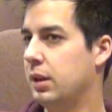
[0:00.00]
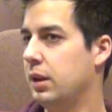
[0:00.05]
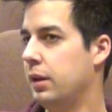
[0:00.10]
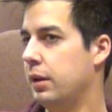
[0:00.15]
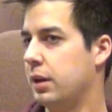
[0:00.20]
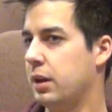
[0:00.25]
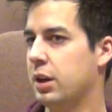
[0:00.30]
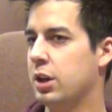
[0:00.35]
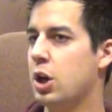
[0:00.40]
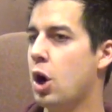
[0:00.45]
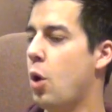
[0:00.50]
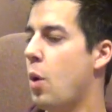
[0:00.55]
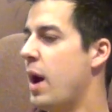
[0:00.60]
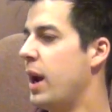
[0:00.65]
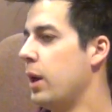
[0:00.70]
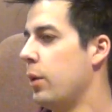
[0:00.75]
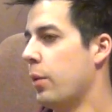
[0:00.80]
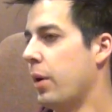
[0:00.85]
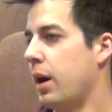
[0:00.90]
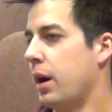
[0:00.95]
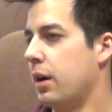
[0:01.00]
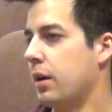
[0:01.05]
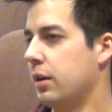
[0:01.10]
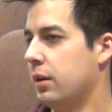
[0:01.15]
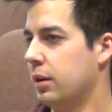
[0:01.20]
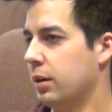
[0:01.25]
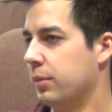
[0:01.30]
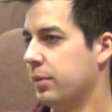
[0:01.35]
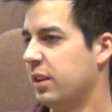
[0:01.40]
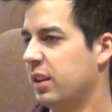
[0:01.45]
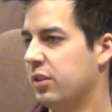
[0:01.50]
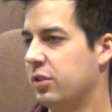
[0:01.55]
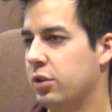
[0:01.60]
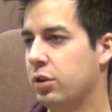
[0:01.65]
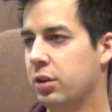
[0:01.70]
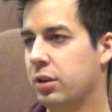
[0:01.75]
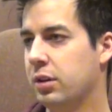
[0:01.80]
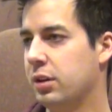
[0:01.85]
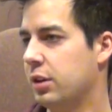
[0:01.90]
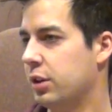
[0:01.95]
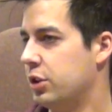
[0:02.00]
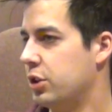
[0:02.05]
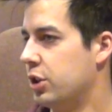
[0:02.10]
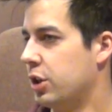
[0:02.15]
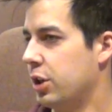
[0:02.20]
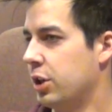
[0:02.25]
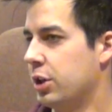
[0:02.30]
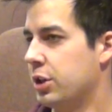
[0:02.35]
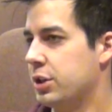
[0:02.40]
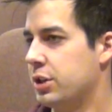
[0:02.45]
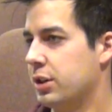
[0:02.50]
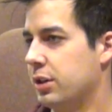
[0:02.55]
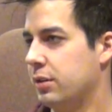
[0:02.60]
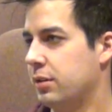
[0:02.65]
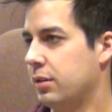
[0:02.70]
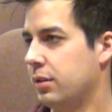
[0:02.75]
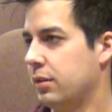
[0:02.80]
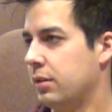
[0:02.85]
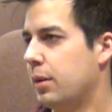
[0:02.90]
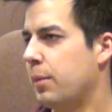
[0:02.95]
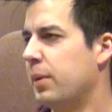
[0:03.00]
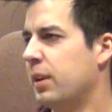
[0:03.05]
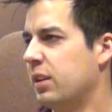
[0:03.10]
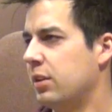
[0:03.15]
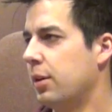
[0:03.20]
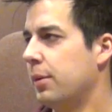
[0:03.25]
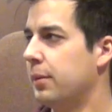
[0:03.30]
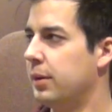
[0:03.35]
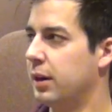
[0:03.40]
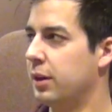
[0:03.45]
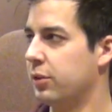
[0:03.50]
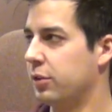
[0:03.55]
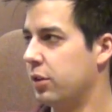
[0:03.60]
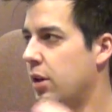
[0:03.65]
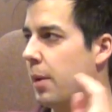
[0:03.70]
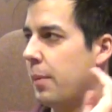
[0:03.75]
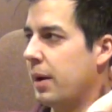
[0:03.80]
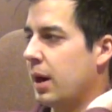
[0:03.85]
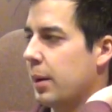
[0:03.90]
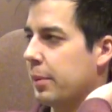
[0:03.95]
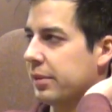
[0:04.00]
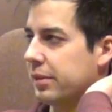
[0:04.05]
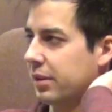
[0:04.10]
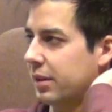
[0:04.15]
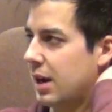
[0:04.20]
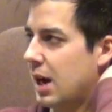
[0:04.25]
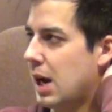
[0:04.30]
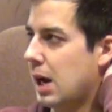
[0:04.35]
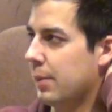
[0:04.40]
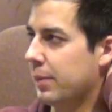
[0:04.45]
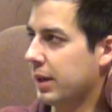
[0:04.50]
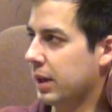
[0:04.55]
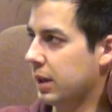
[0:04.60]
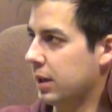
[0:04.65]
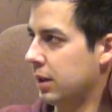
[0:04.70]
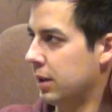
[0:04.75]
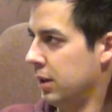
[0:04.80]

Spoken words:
it can go anywhere. You know what I'm saying? It's good in a church. Somebody told me when I was coming up as a comic,